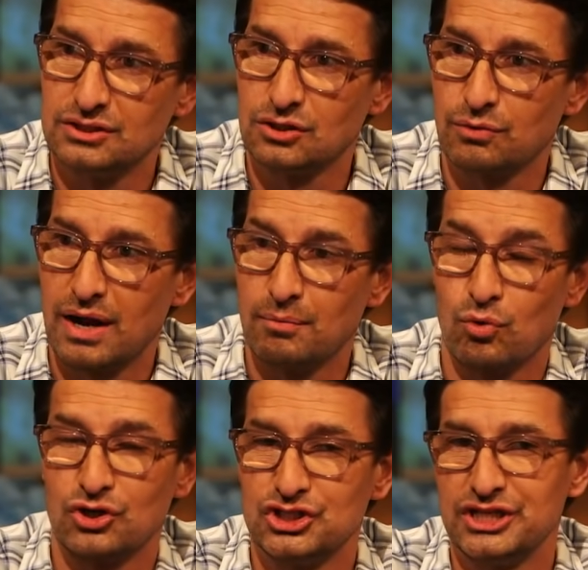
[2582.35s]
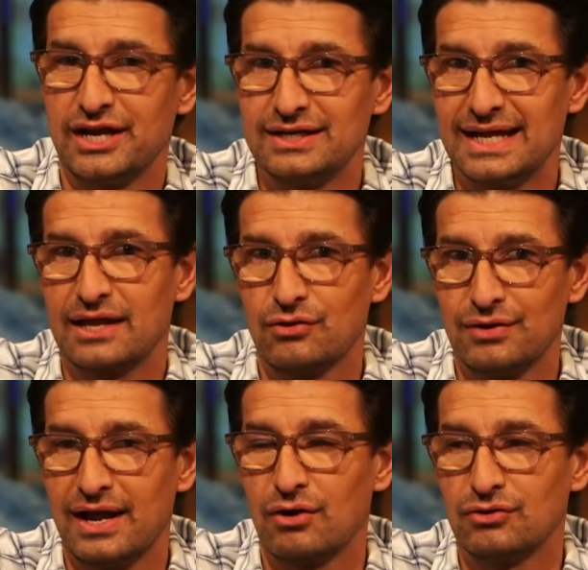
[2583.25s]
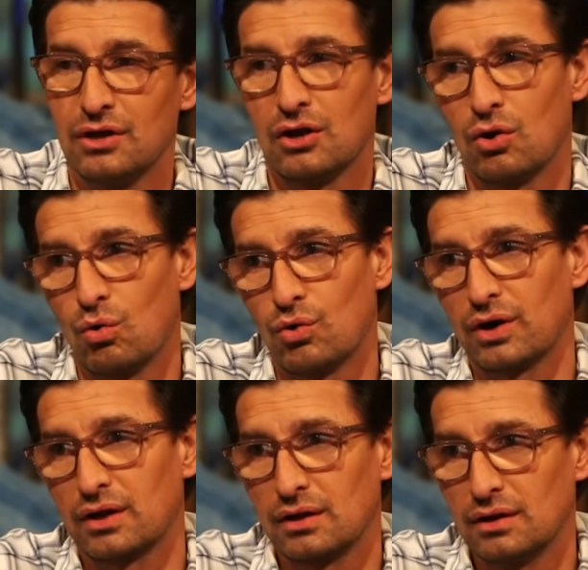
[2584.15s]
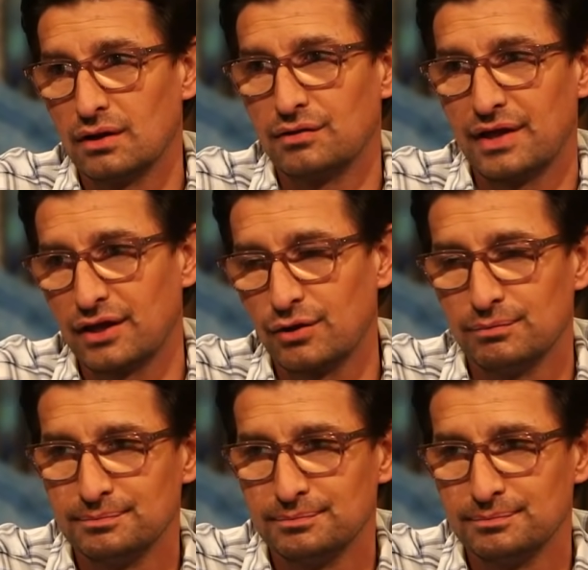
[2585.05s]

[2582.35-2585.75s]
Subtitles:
Instagram, or sharetogethernow.org. Thank you.